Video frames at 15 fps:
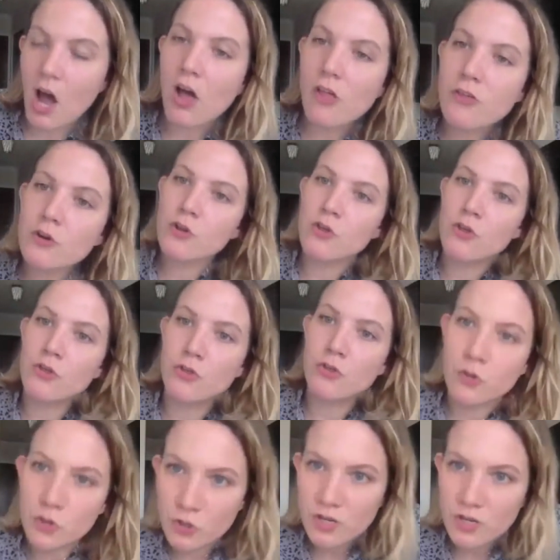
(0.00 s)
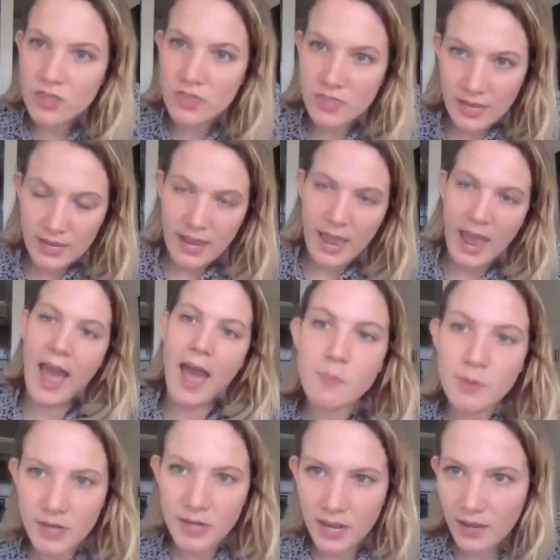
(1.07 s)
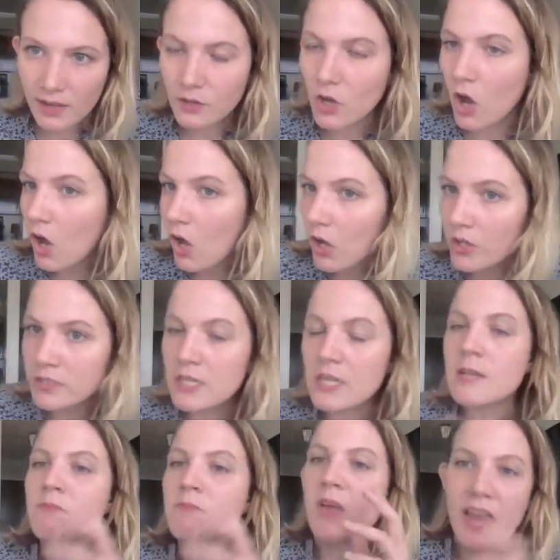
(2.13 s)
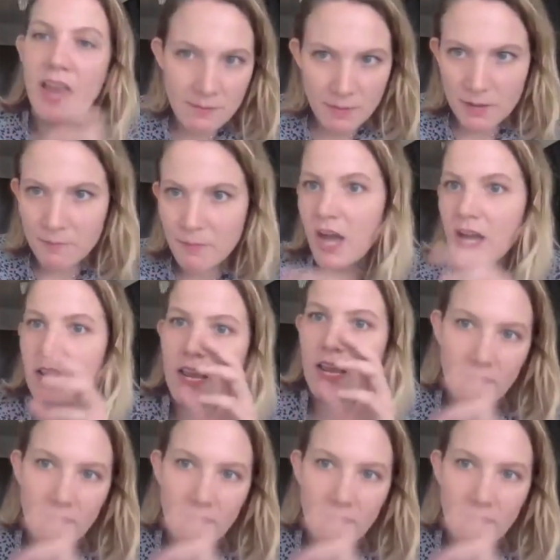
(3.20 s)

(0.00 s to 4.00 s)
other third thing happening called I hate my body.